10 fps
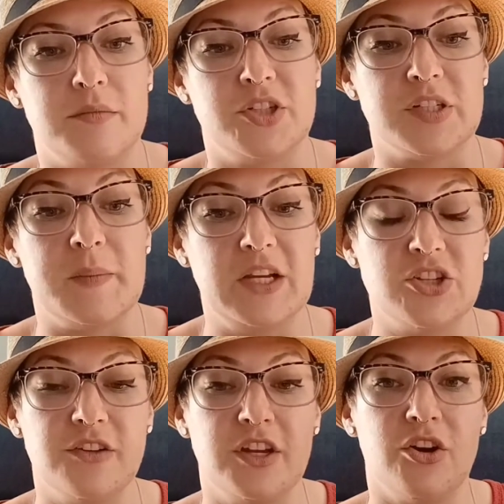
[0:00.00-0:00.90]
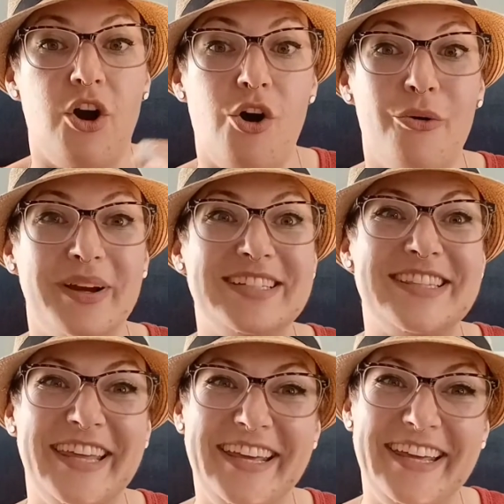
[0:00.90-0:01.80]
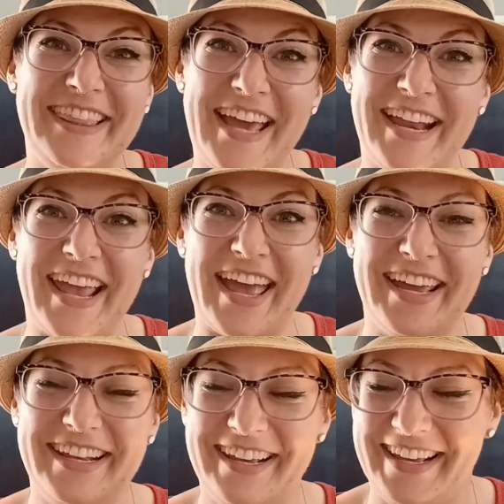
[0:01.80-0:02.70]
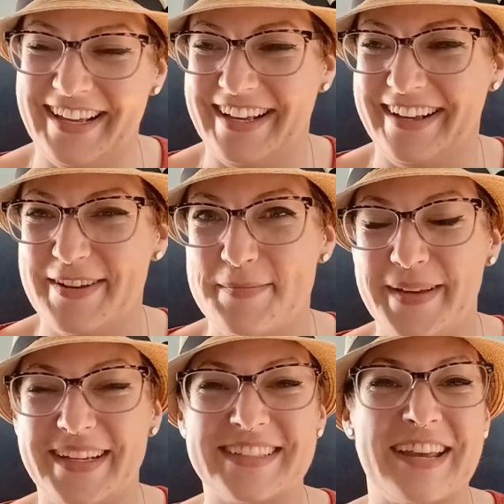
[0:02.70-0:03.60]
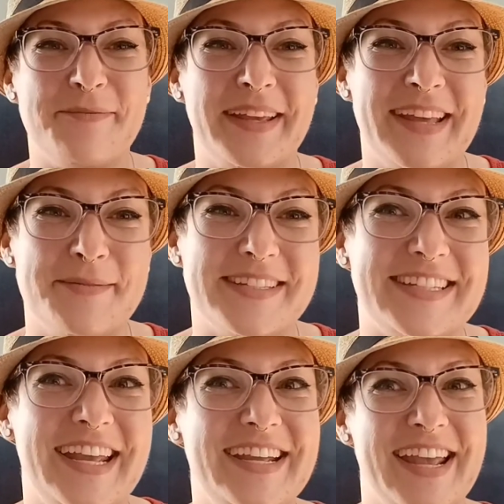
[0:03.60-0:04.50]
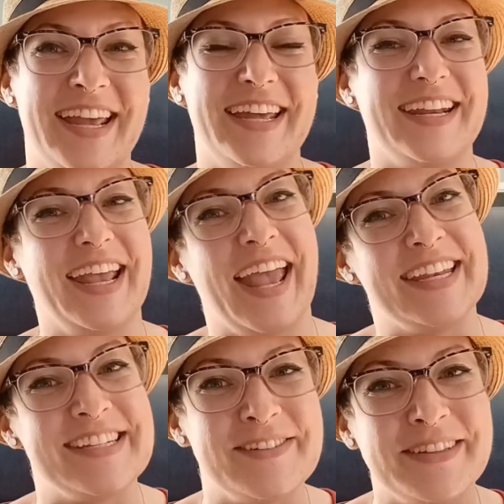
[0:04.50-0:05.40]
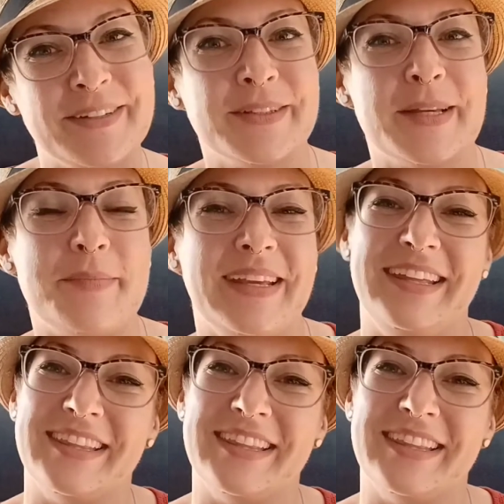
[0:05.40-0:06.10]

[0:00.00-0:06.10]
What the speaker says: Just make sure that you're always thinking that ahead because I made that mistake and I had to do little nitpicky